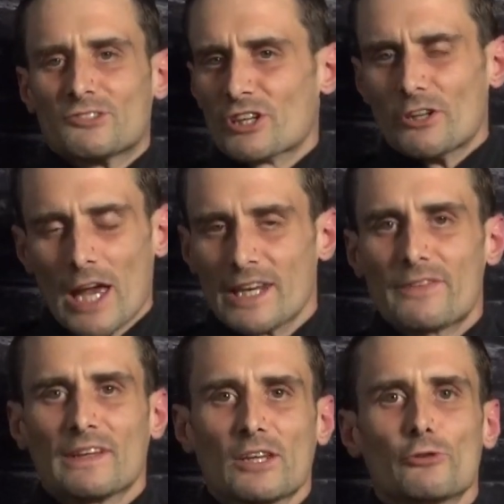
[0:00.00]
gender,
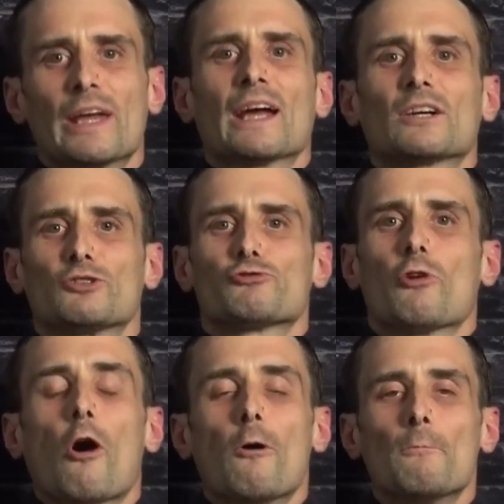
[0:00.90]
anything that you can't
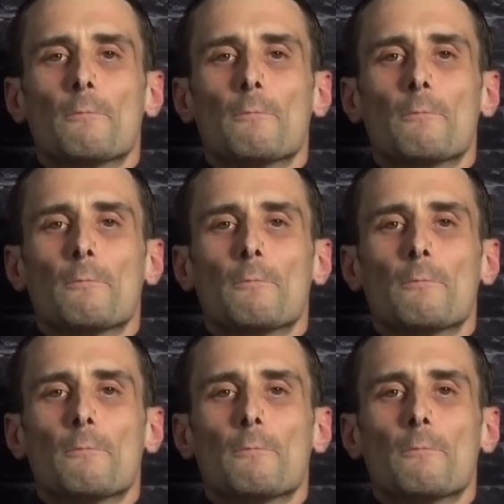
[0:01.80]
control.